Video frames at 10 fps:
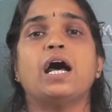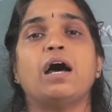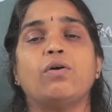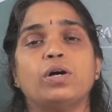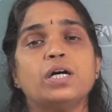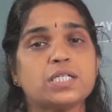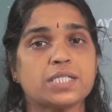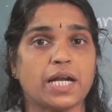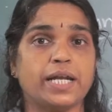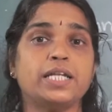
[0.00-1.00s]
our
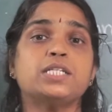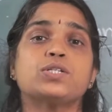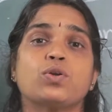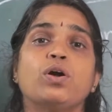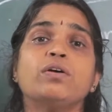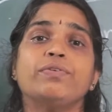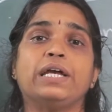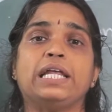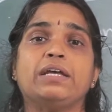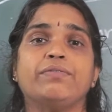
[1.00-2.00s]
sudden strong
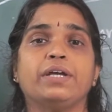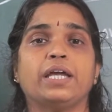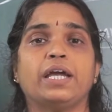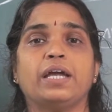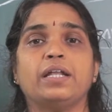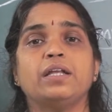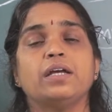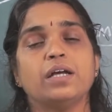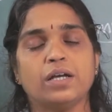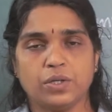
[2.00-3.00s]
feeling, we can
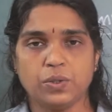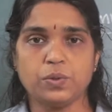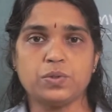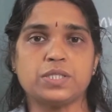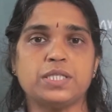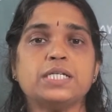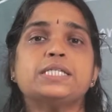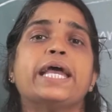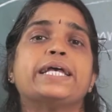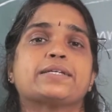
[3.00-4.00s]
use this
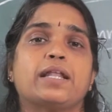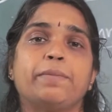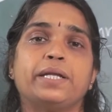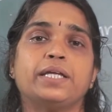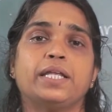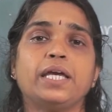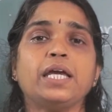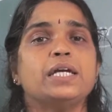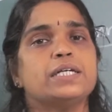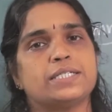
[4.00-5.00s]
exclamatory
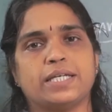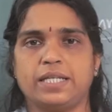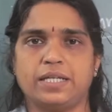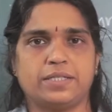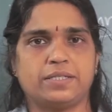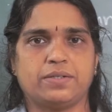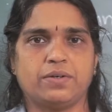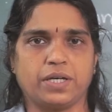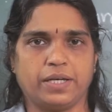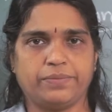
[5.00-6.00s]
sentence.
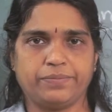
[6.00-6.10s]
Okay.